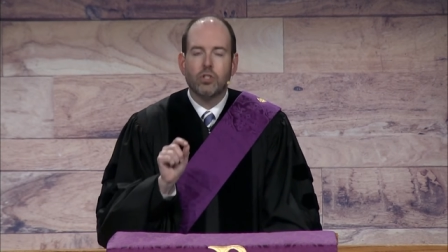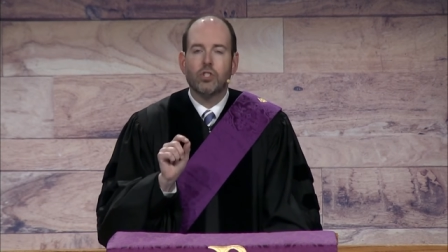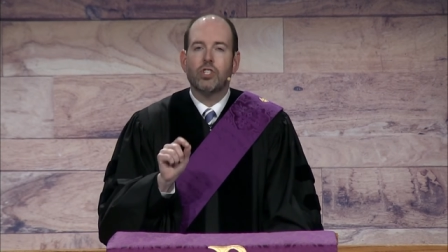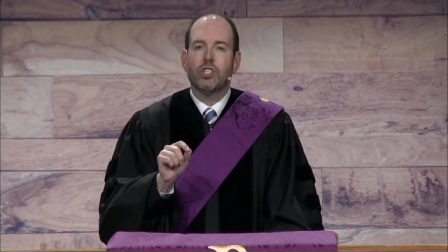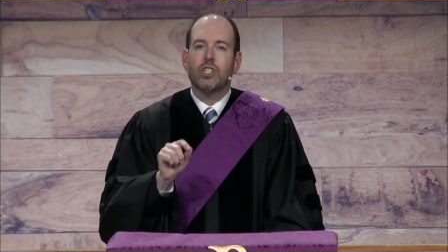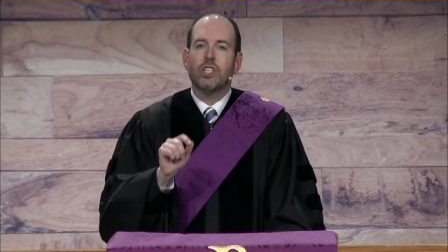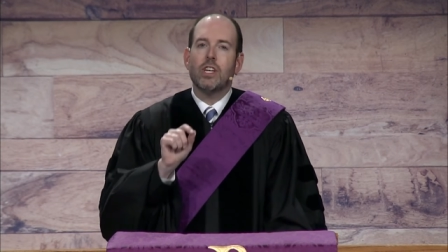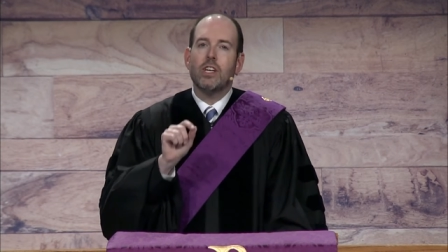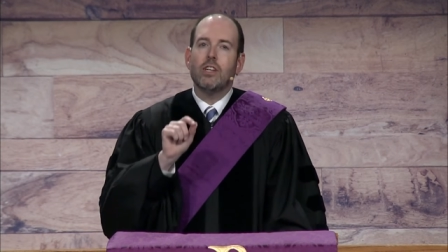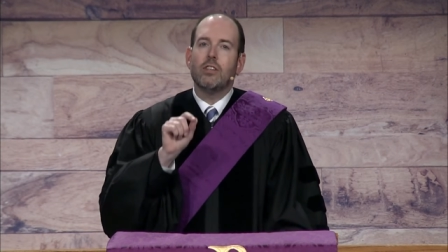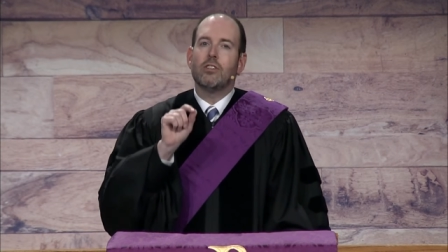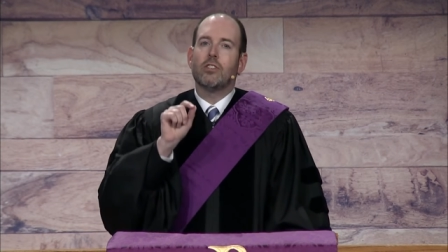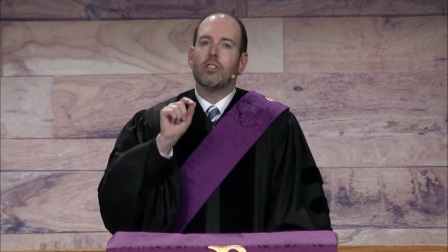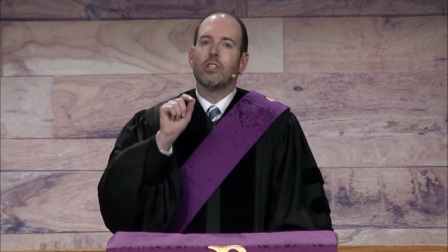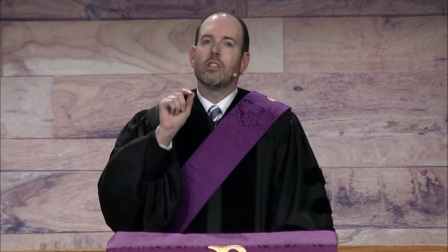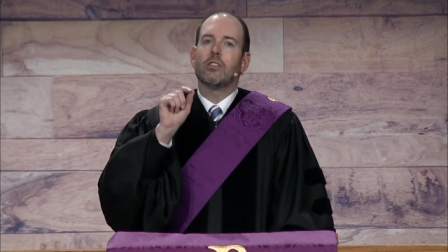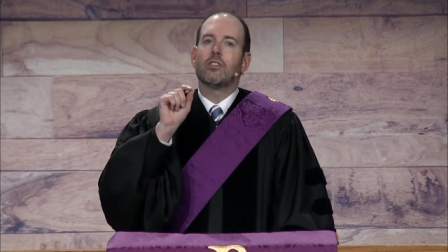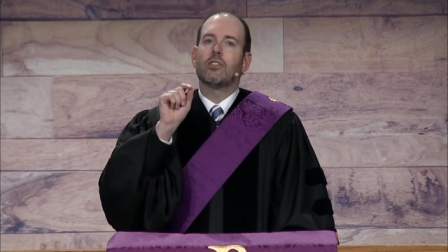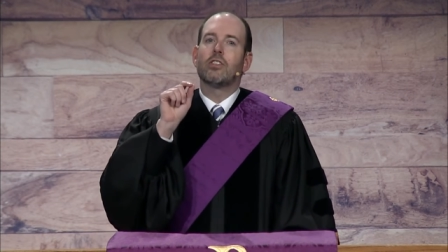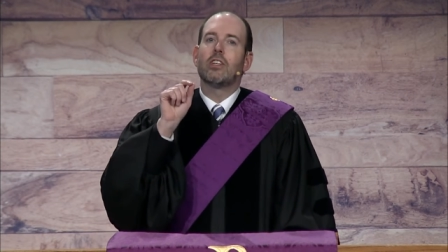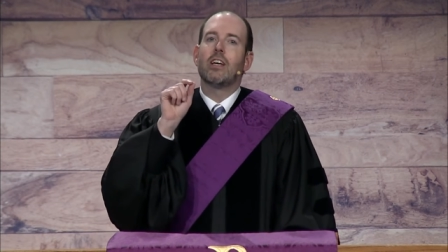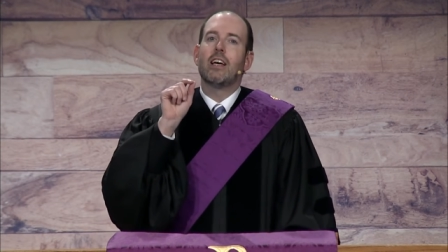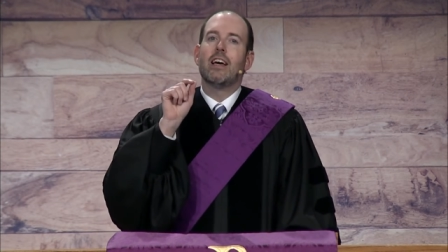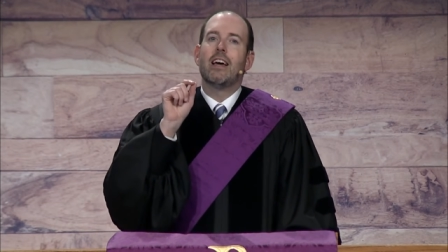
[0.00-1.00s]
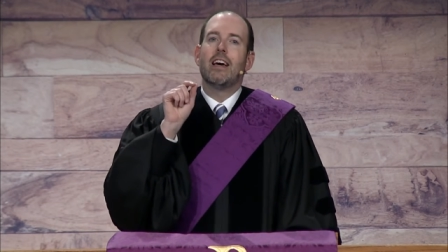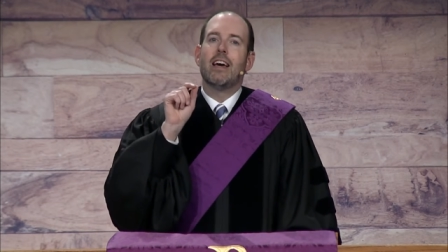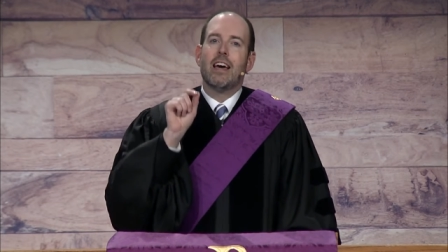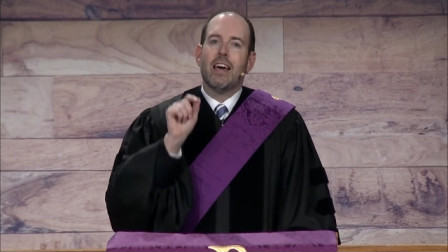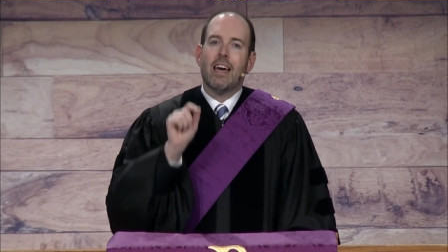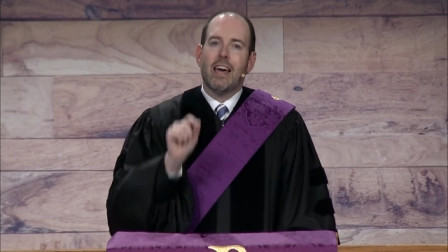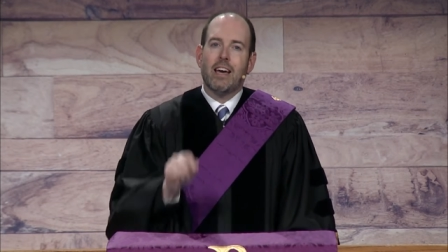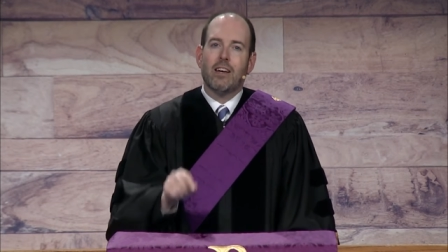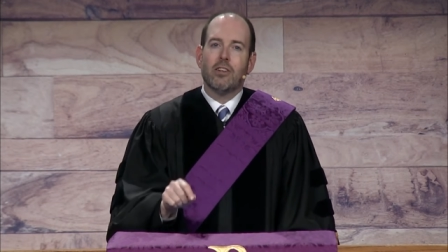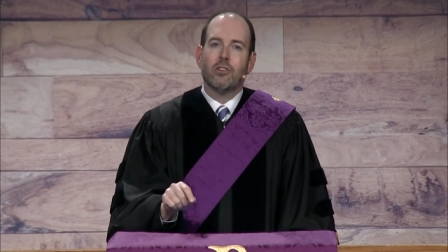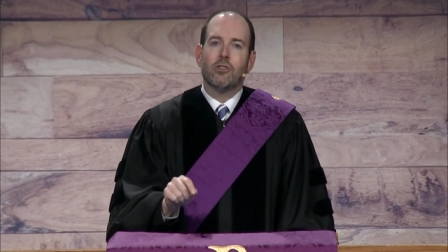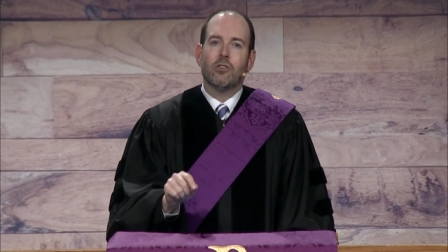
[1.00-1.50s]
Jesus
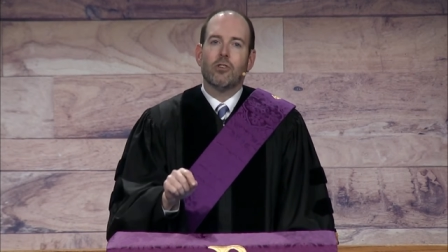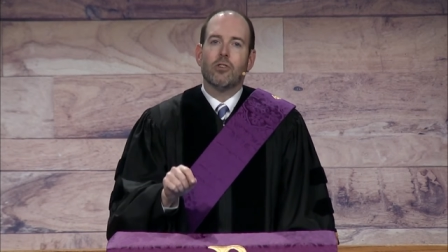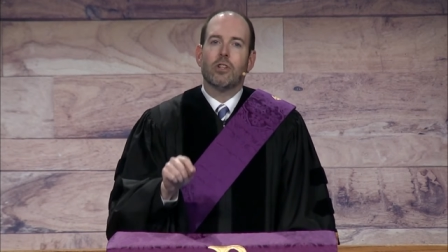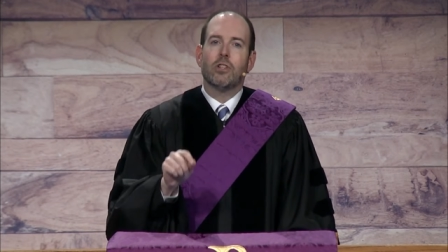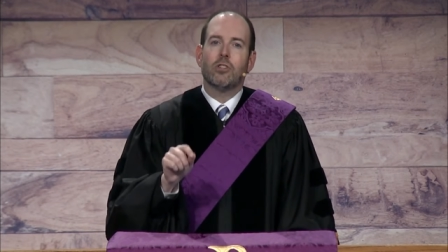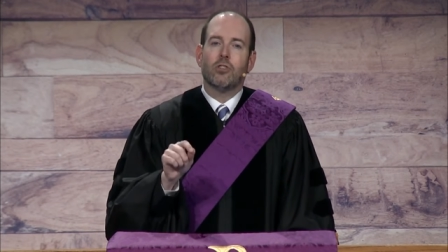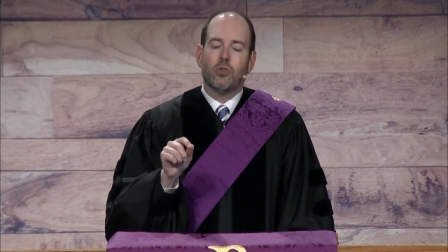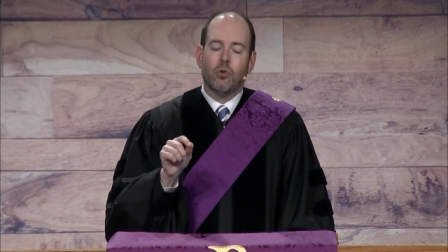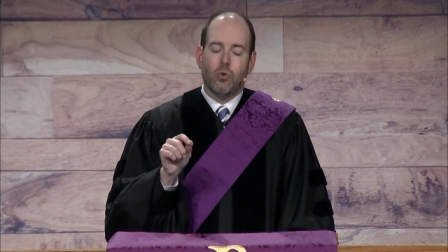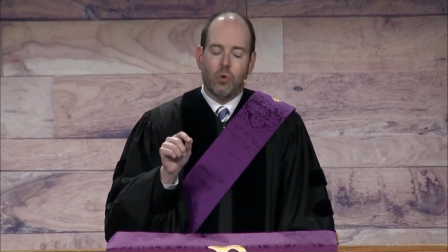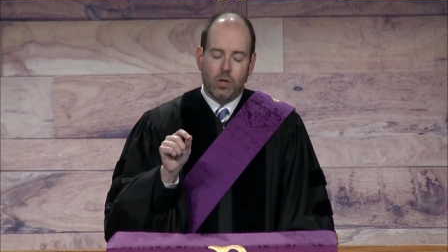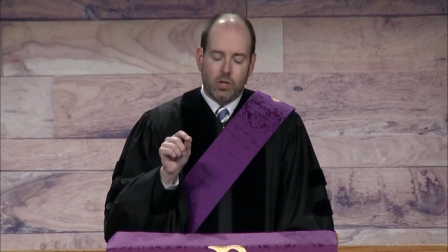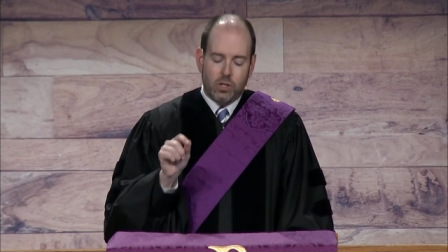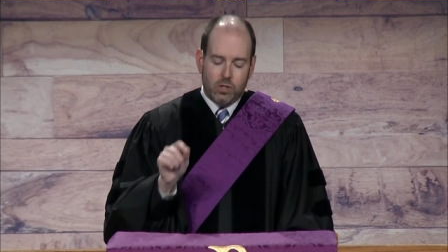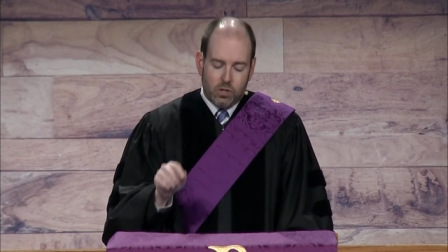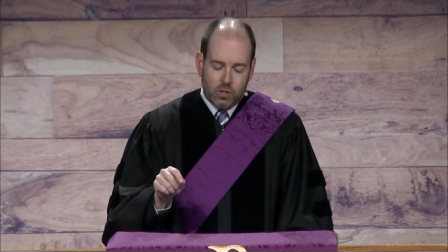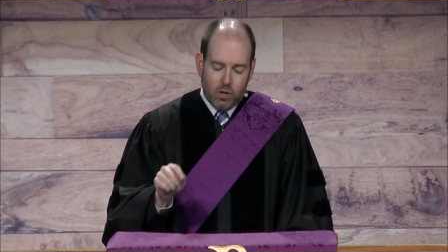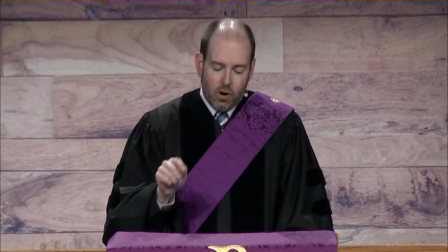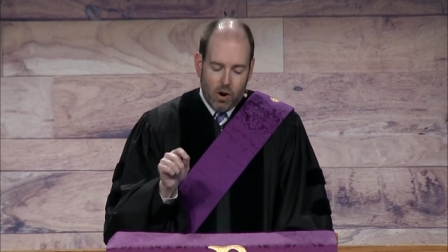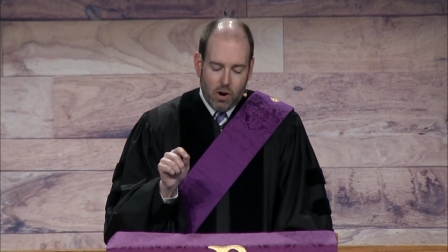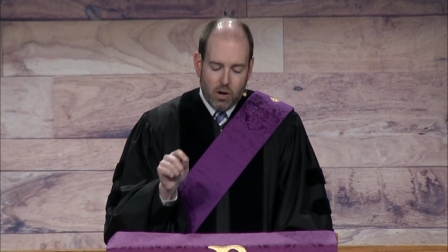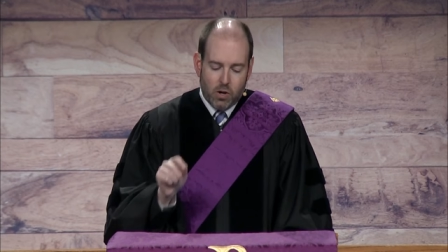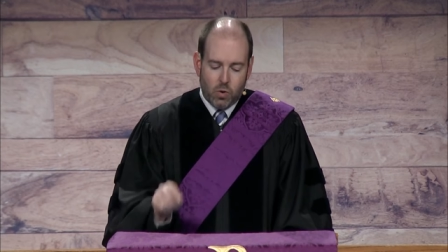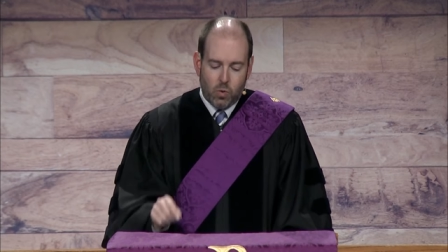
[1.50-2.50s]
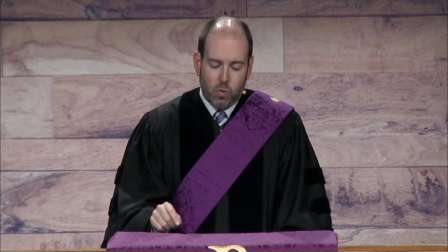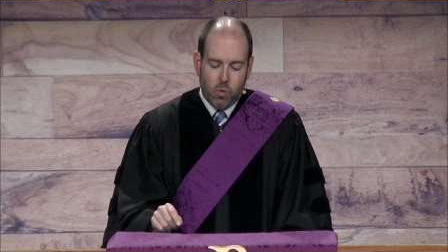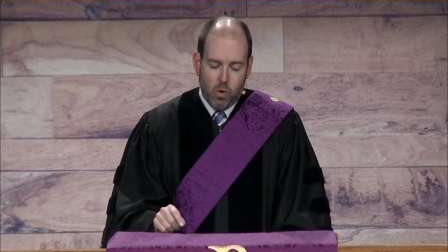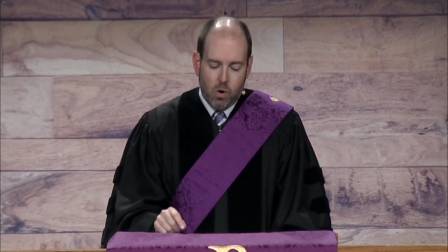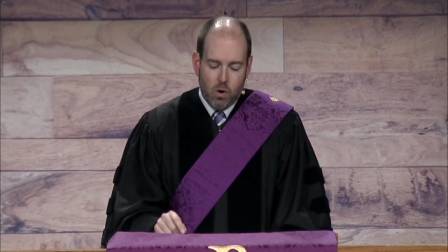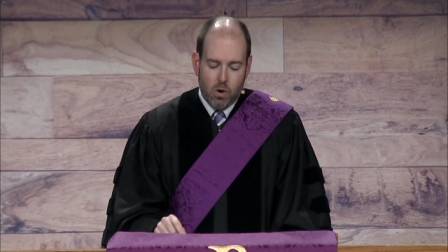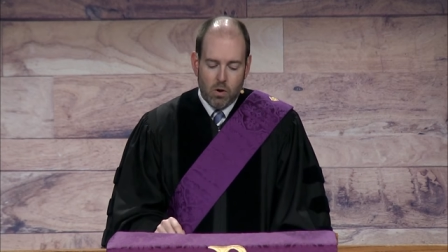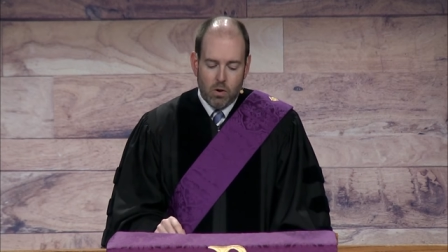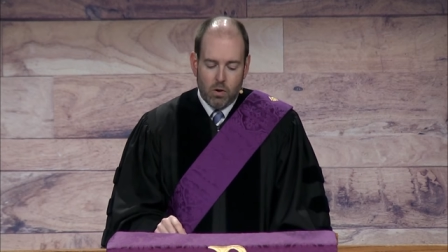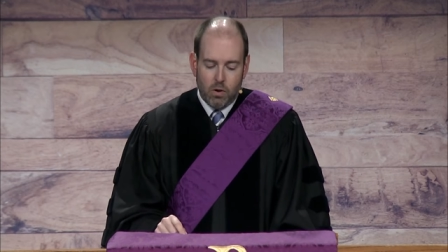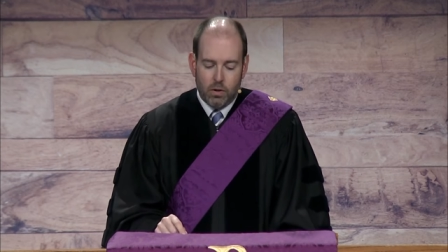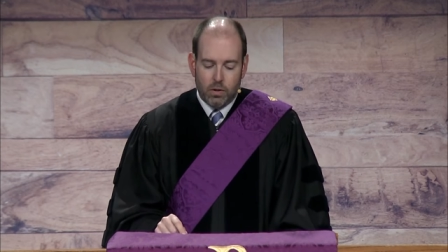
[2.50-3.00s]
entered into a dark
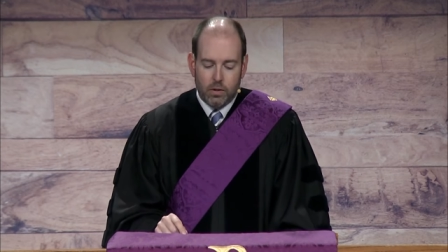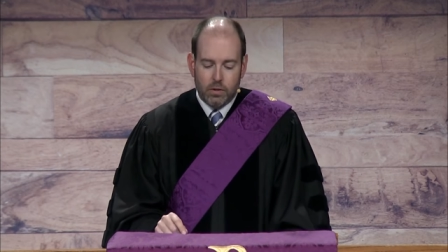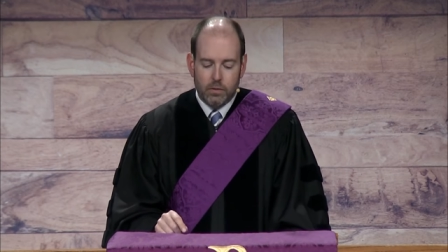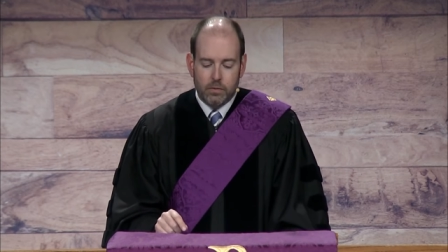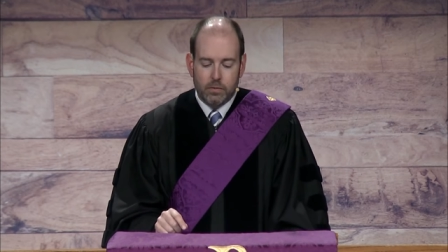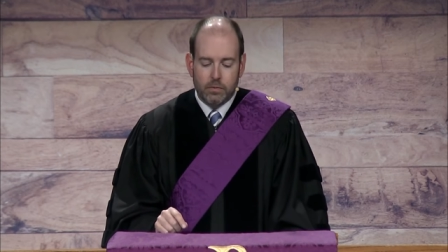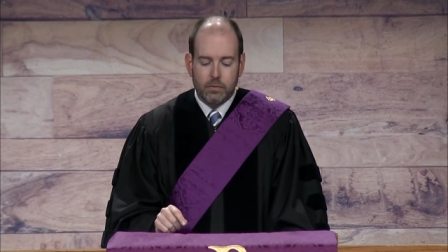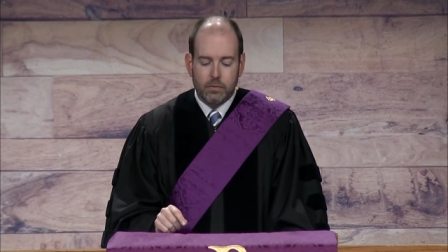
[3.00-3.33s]
world.